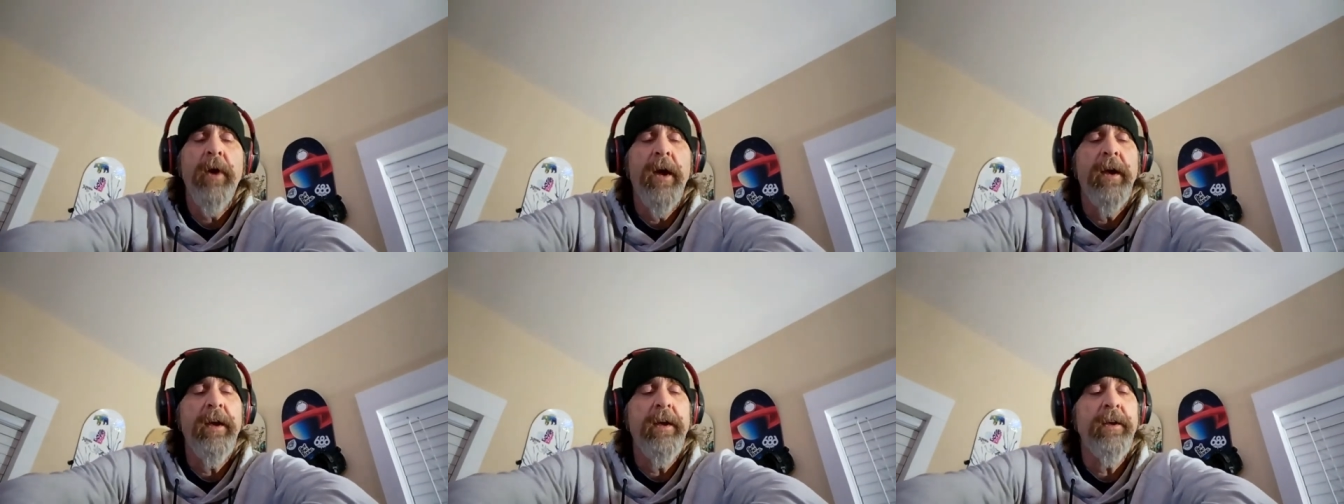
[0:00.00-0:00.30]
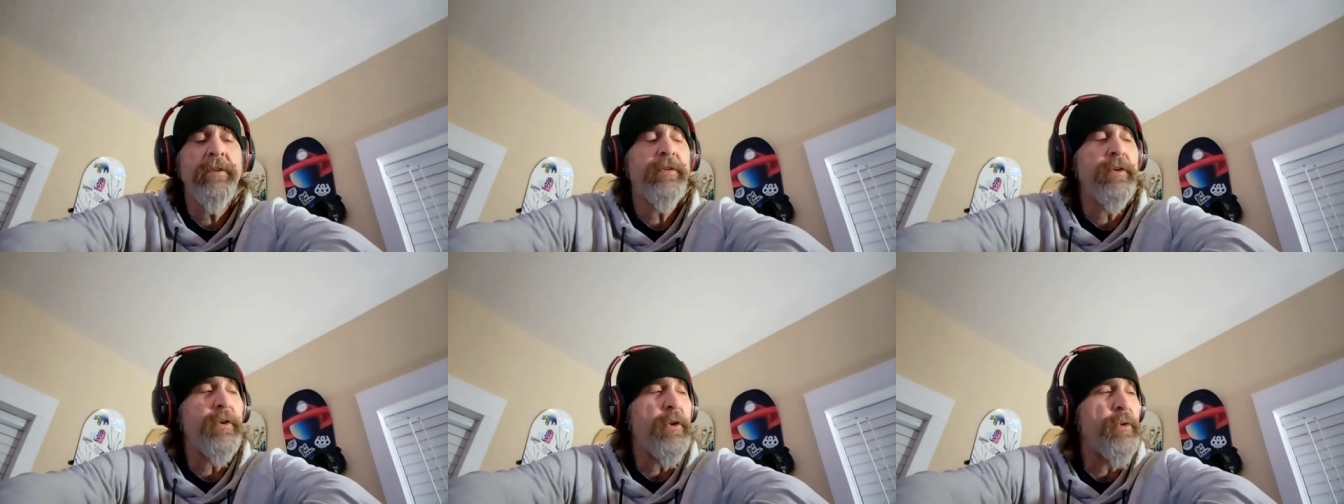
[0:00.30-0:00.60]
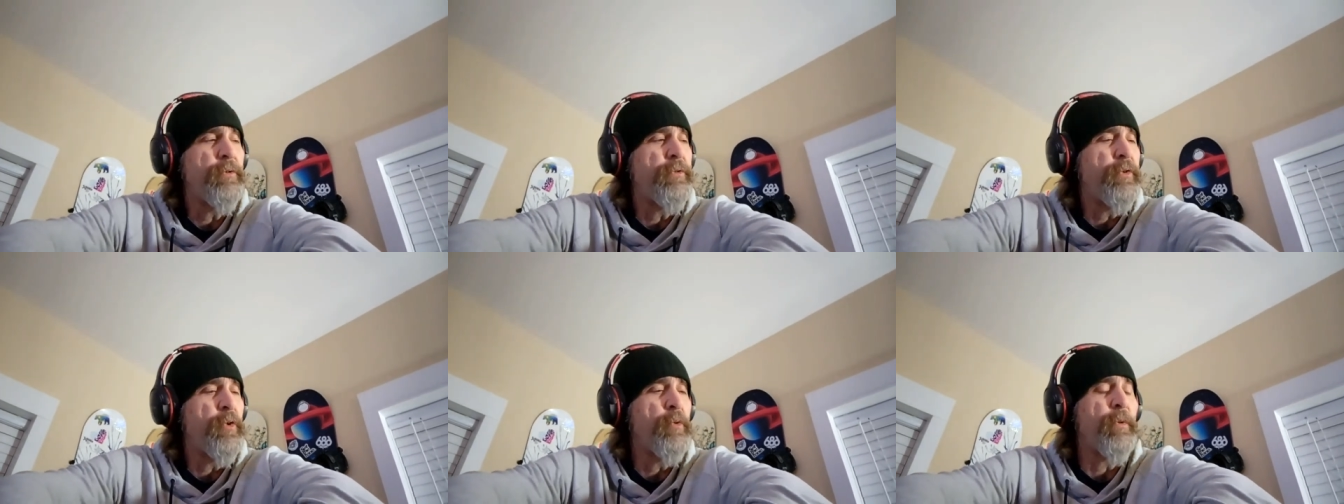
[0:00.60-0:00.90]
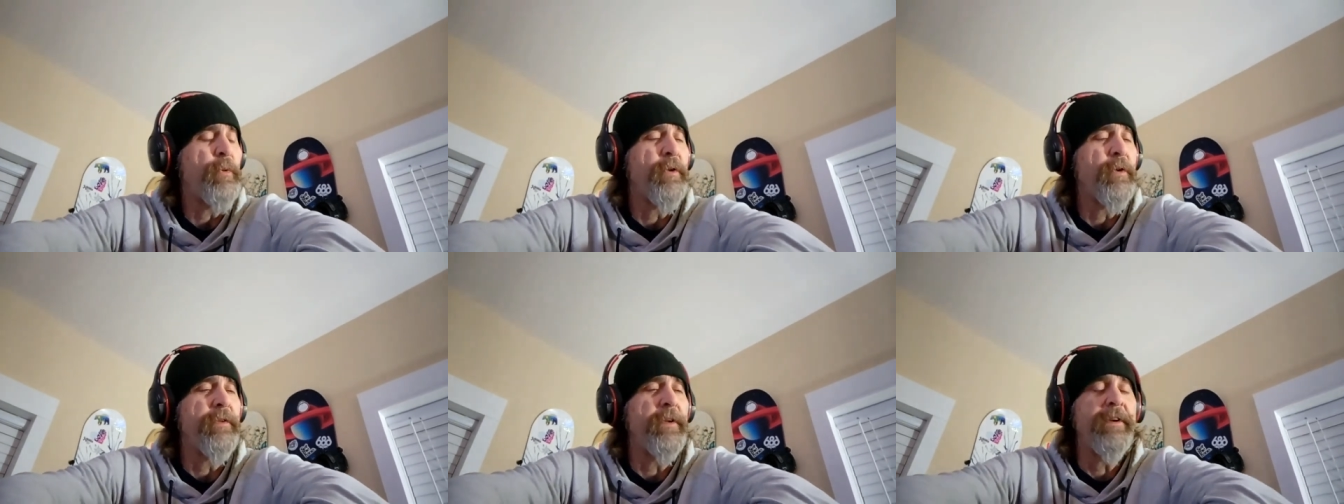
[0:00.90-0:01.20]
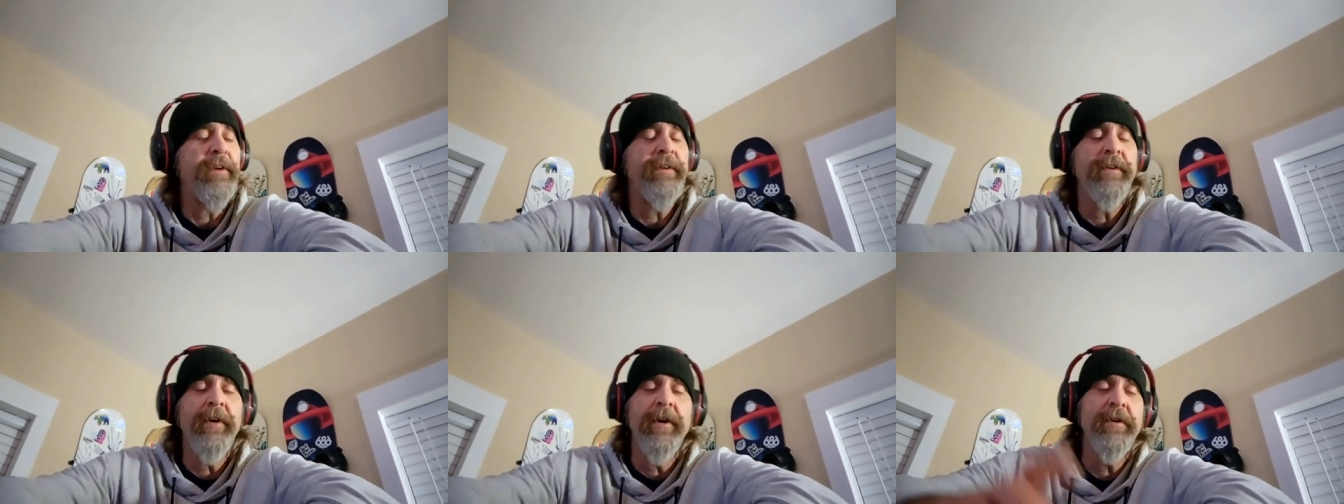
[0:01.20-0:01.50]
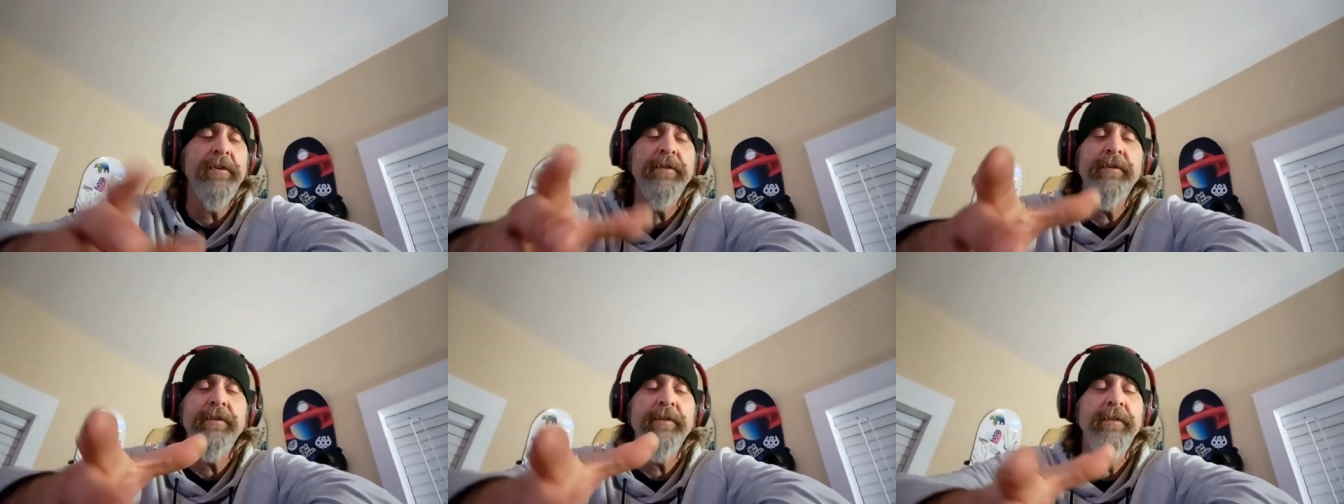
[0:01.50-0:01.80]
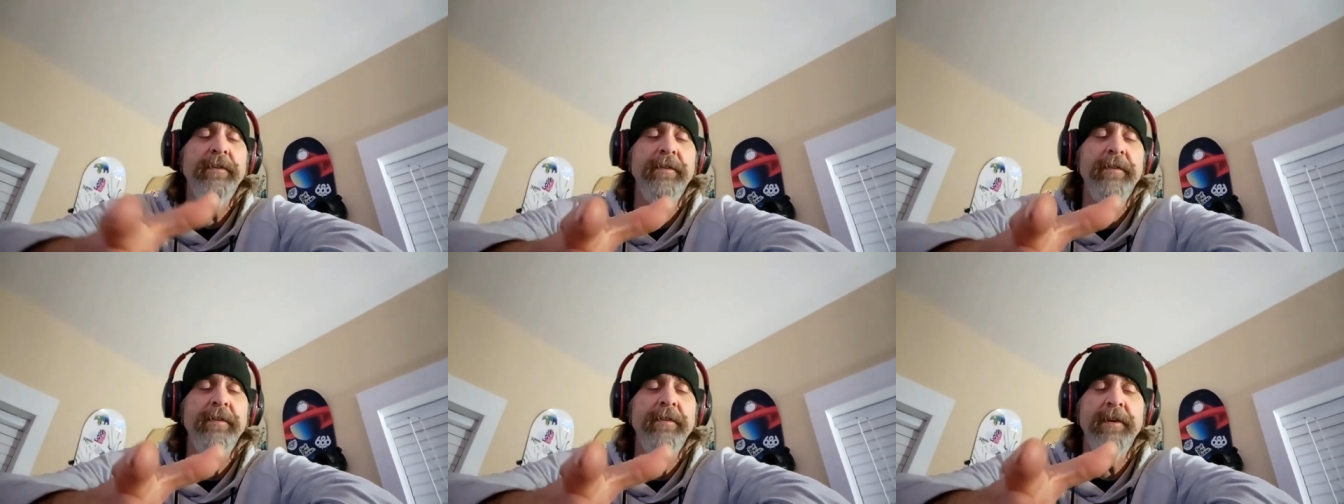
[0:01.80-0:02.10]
Okay, he's a YouTuber that does